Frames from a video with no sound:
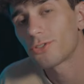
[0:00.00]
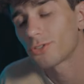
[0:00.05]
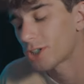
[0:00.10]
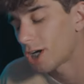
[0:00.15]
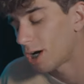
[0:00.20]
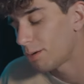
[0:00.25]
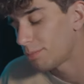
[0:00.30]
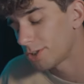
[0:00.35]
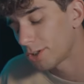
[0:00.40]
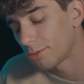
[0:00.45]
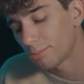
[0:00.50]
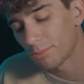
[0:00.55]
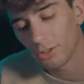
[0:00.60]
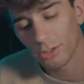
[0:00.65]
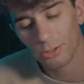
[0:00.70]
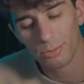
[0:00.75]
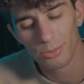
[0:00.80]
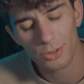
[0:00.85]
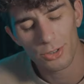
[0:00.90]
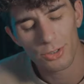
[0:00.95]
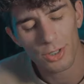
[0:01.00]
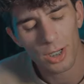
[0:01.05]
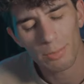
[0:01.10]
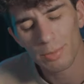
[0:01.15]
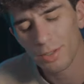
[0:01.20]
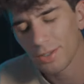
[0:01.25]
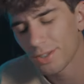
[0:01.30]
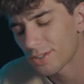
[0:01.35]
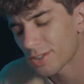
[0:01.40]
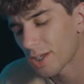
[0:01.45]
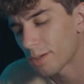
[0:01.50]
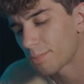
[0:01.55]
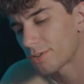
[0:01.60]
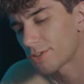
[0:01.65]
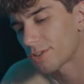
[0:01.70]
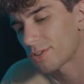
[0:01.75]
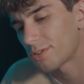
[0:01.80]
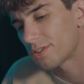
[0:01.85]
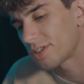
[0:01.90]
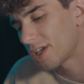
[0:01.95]
So comment down below what you thought about this
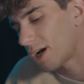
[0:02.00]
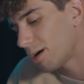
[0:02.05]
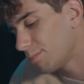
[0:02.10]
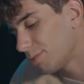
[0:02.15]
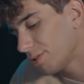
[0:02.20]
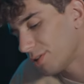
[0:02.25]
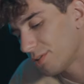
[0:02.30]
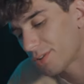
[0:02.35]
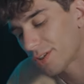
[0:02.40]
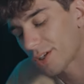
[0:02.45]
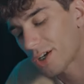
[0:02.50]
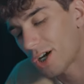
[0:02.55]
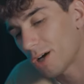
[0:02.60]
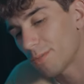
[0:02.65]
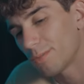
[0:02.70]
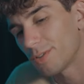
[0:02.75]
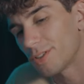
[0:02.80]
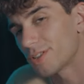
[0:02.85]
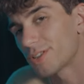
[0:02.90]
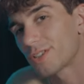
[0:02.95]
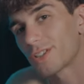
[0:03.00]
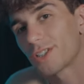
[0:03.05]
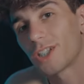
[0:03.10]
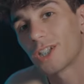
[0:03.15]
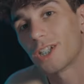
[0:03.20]
episode down below in the comments.